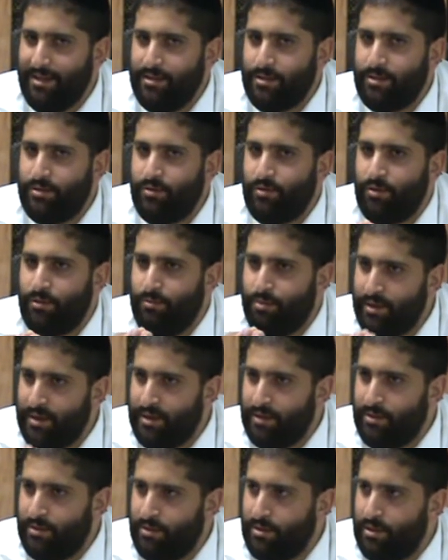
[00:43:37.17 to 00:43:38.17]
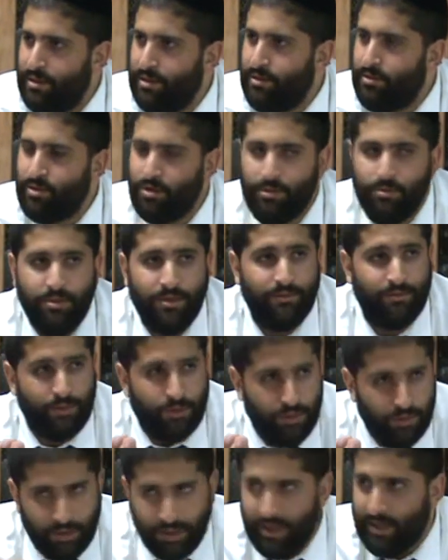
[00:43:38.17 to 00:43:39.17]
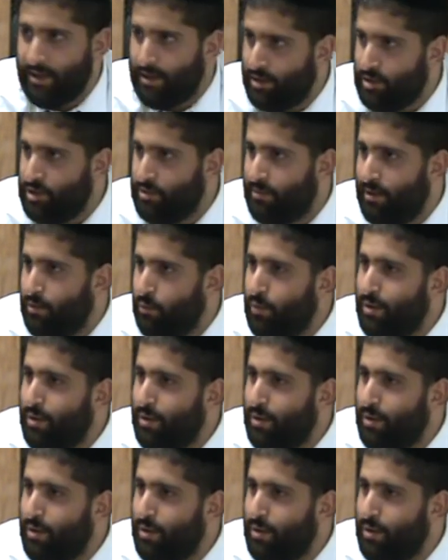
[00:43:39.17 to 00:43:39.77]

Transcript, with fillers: is forbidden in terms of cooking on Shabbat?